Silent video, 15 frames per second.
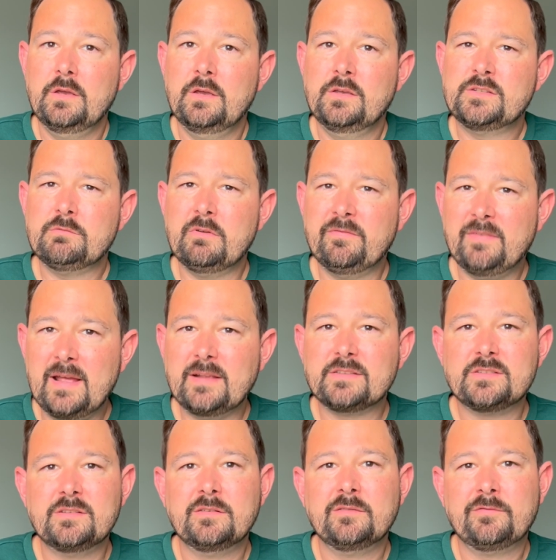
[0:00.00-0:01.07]
So
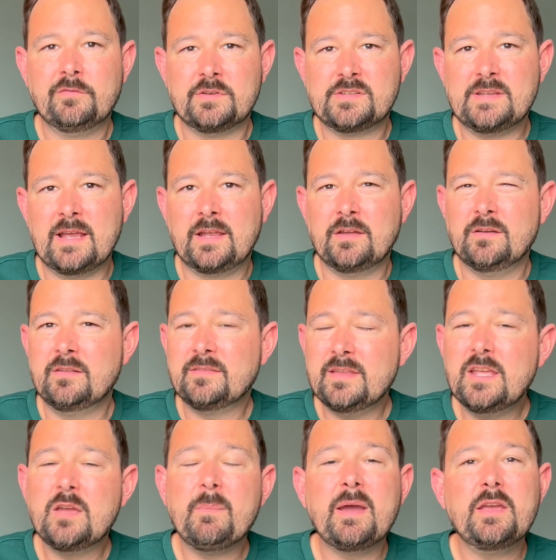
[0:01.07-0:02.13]
reflect for a second and
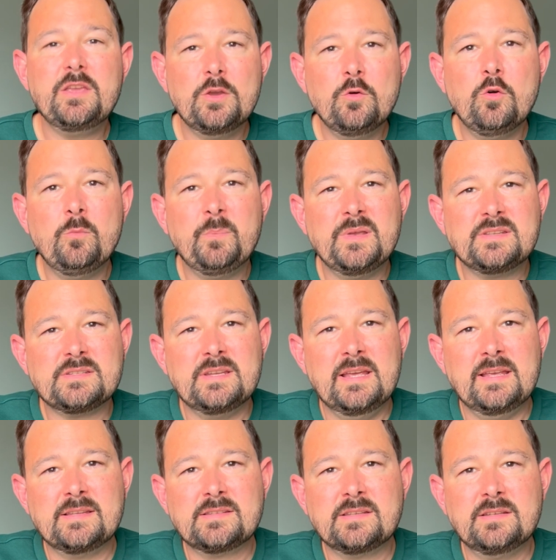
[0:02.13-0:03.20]
think about your
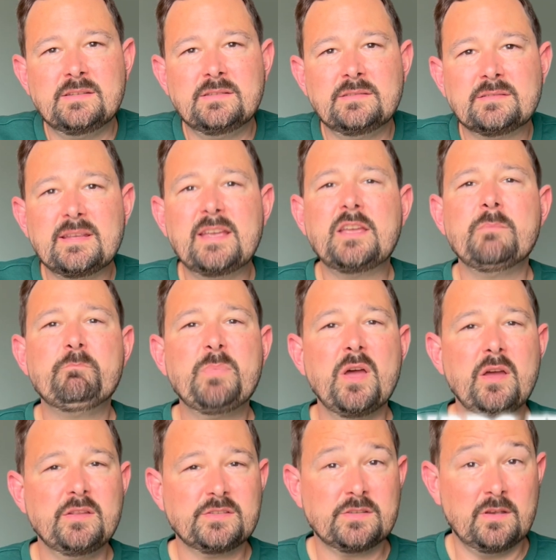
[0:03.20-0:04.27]
business and take a
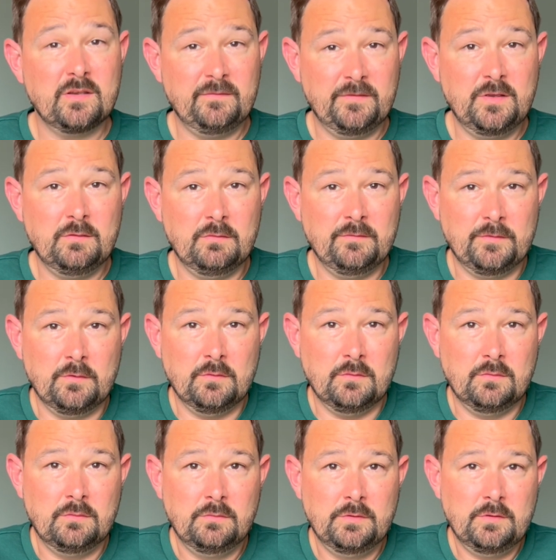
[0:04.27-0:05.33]
bird's eye view of
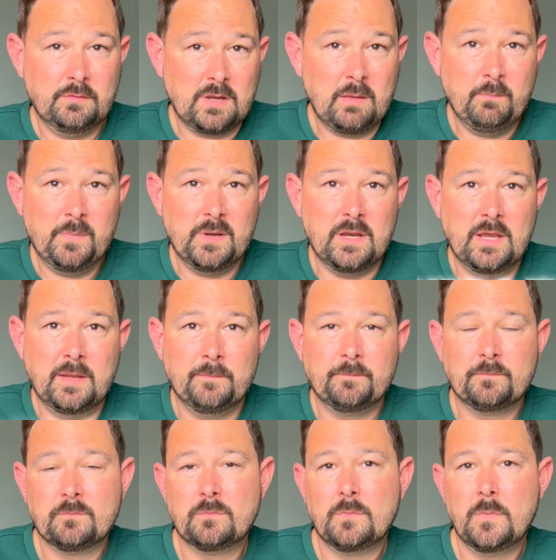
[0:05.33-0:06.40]
your company.
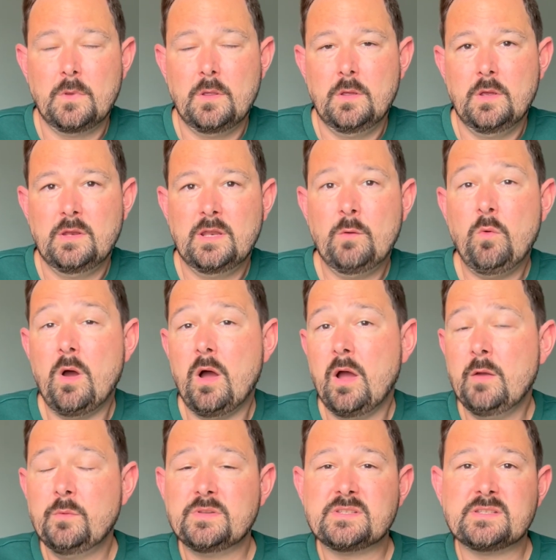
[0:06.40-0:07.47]
Now, what I
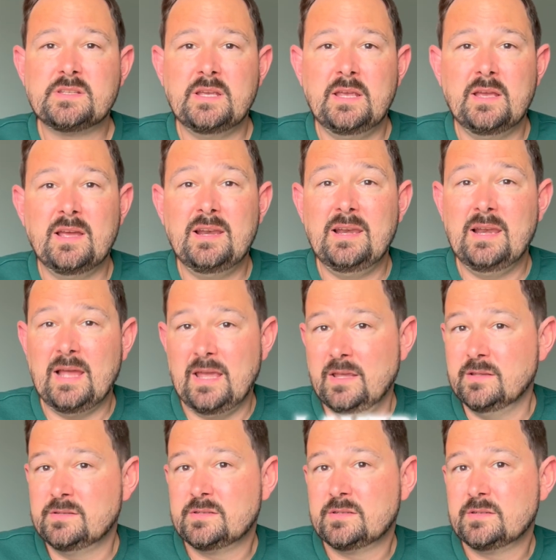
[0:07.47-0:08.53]
would see are
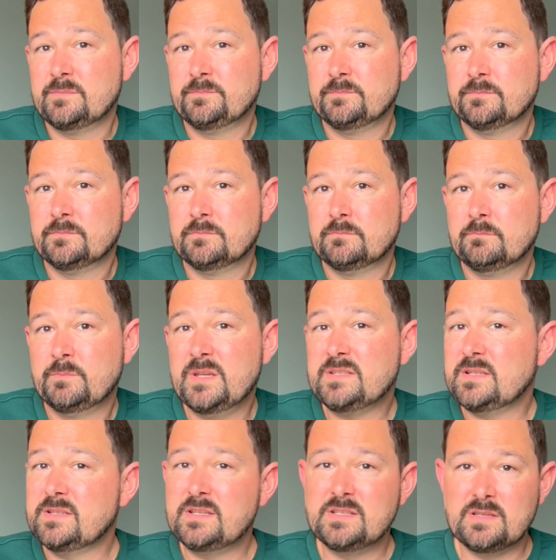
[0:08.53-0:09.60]
layers.
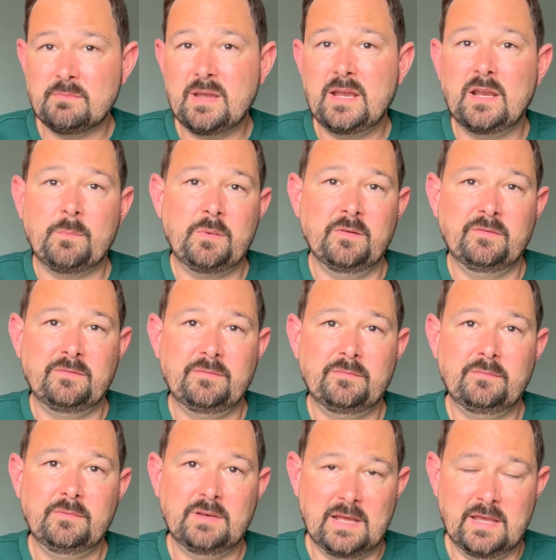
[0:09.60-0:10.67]
Businesses are made up of
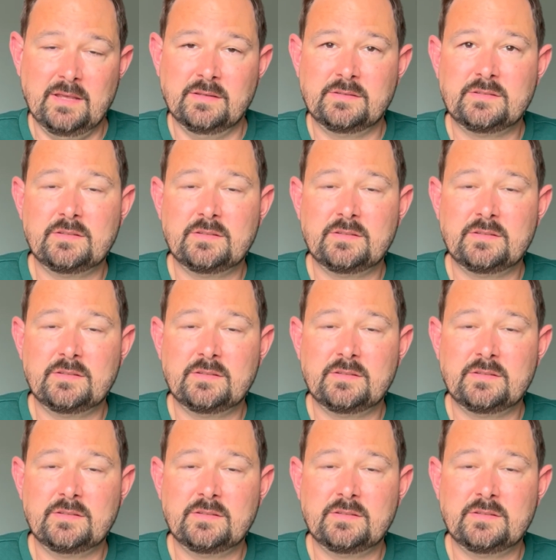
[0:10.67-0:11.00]
layers.